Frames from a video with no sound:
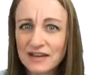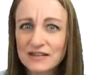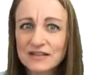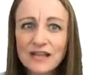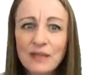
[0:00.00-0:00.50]

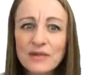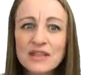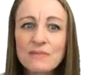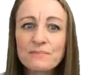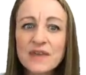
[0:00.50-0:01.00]
Does that mean
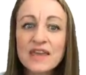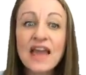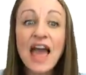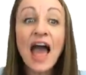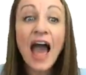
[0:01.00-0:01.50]
that
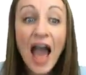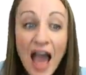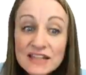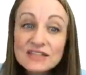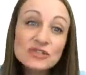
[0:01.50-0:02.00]
B
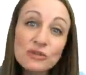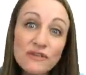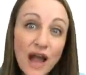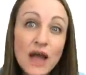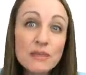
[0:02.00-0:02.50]
has to have
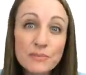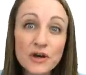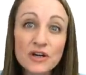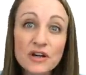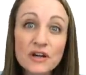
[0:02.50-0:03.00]
had a
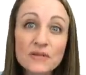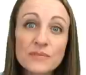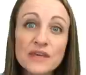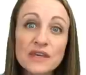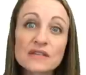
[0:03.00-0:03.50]
burger
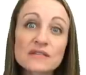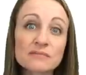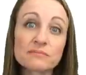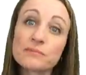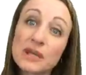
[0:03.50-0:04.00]
because
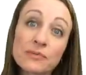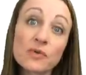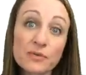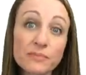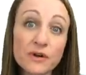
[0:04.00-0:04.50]
people
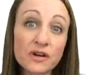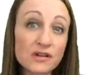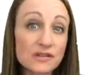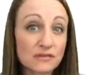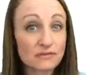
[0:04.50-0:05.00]
with
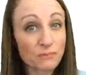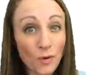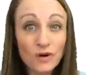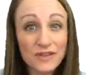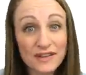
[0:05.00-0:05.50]
burgers
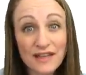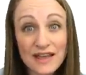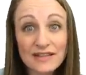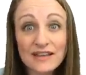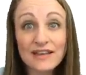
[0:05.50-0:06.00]
more than
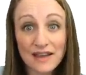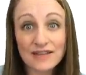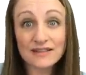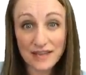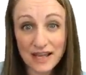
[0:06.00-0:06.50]
likely
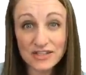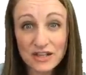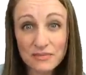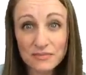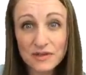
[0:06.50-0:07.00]
had
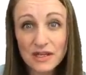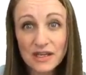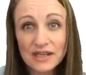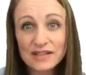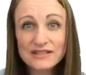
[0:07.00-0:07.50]
ketchup?
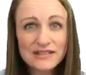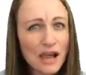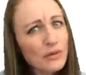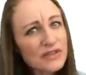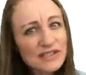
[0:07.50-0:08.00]
Is
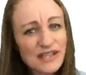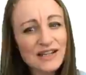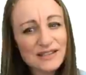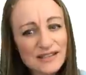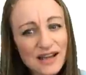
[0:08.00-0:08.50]
that what the
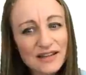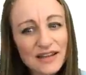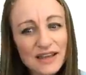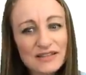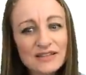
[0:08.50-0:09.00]
data is
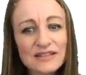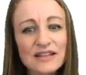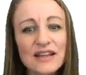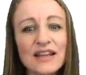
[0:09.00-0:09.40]
telling us?